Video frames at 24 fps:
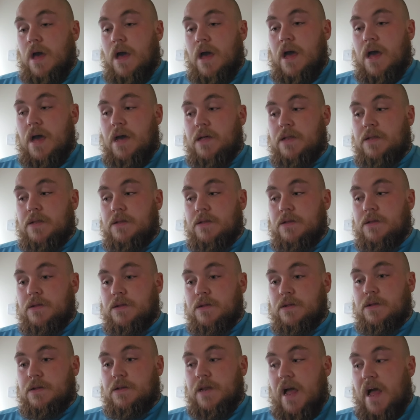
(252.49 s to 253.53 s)
And
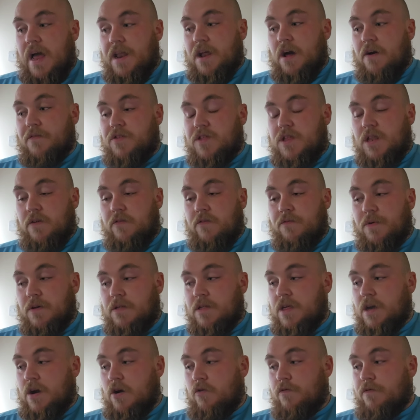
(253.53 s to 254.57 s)
now that I've seen it for
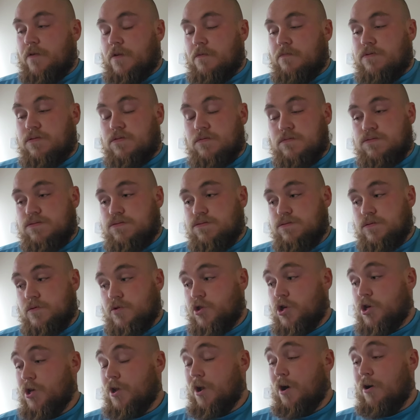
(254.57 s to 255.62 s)
myself, and
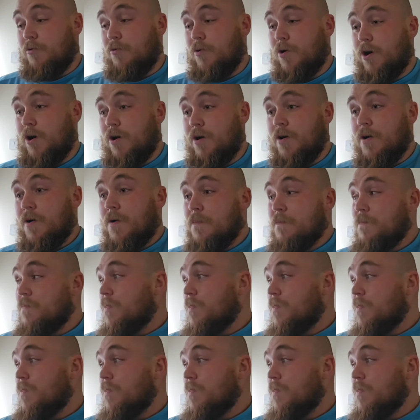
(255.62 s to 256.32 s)
you know what,